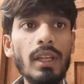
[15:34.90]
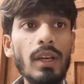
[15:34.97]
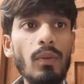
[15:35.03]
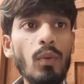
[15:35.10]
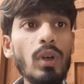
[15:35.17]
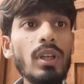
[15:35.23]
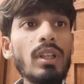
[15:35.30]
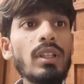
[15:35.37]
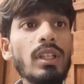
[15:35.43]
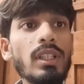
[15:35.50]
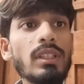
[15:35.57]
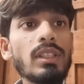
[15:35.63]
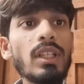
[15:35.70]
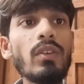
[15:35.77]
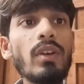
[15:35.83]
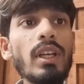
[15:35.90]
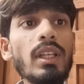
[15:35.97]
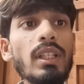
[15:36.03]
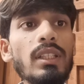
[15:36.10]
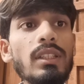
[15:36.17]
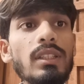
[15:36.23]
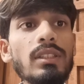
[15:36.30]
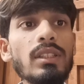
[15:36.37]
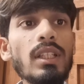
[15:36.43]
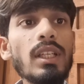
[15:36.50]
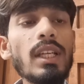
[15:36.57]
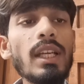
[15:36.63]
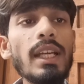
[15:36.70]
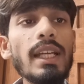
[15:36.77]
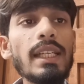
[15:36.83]
What are the disadvantages?
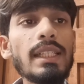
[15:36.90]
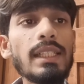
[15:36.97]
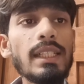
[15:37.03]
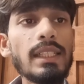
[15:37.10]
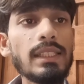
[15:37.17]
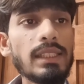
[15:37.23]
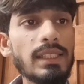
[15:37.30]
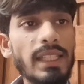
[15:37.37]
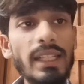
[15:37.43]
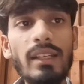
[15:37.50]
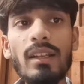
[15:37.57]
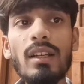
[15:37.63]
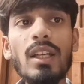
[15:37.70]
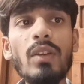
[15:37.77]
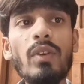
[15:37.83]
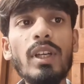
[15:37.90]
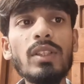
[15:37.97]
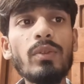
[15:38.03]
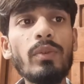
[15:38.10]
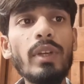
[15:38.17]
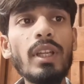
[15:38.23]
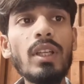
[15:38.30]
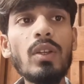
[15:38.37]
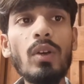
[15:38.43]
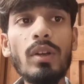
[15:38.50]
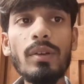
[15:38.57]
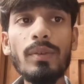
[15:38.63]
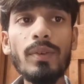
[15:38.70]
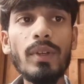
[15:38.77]
Central device failure